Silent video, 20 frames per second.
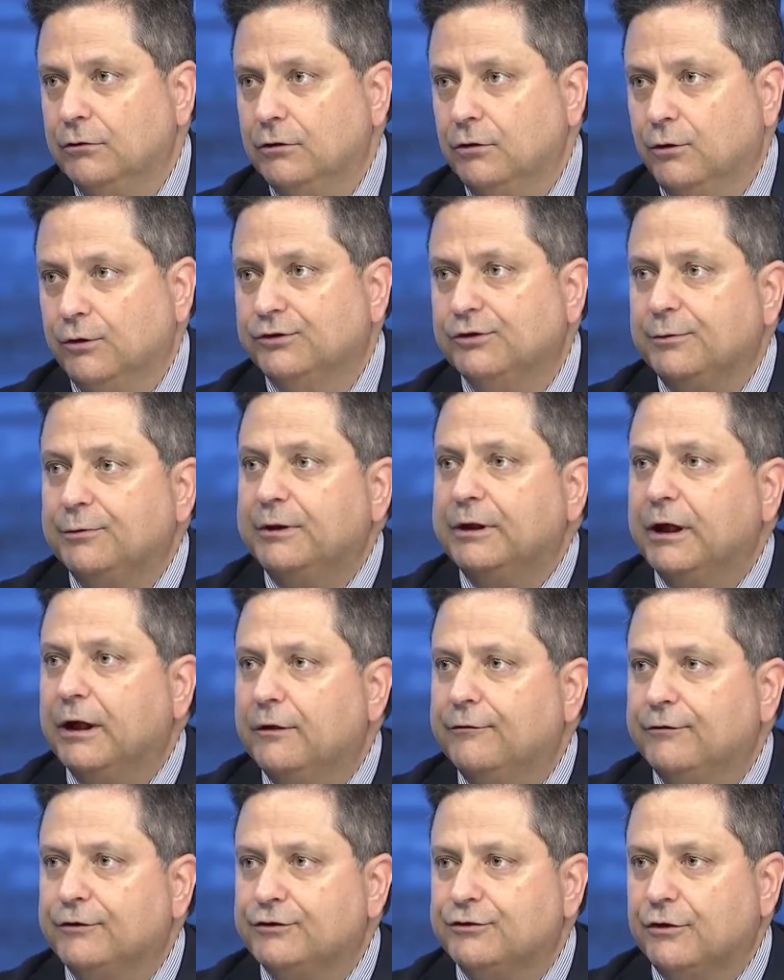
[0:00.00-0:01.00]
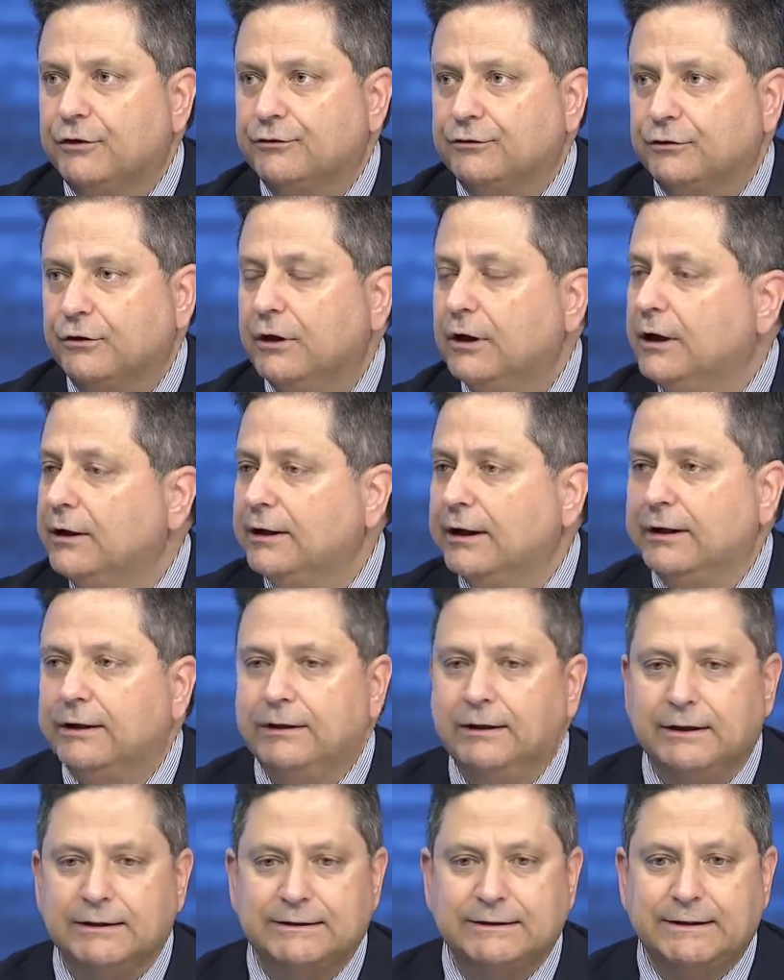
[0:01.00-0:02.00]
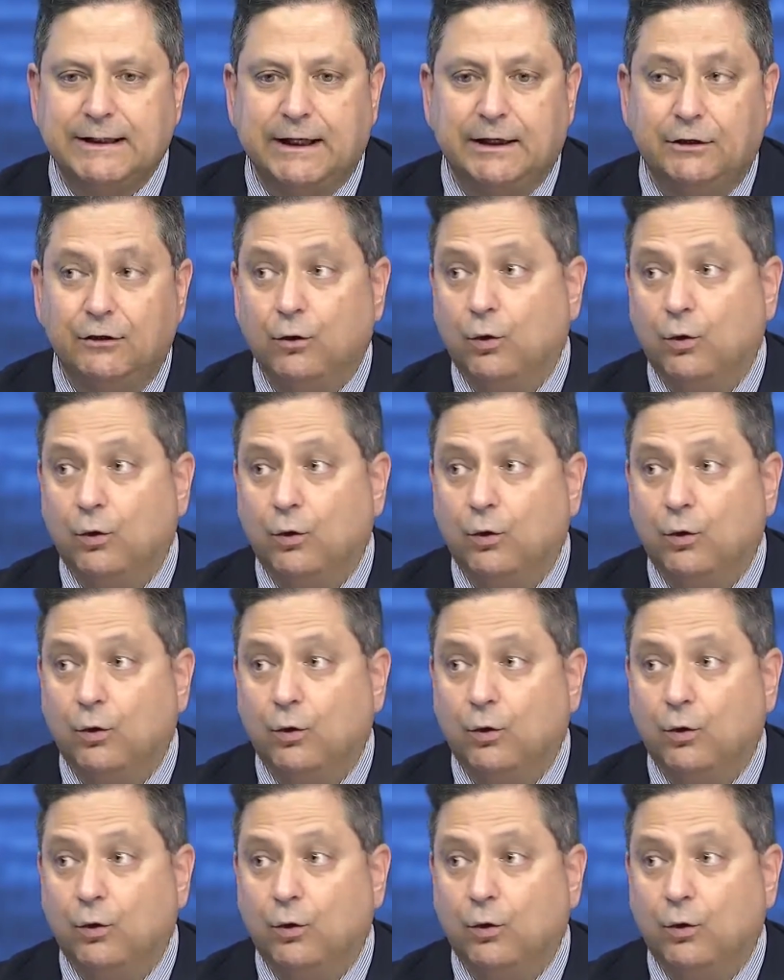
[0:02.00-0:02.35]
or some of the infrastructure that the state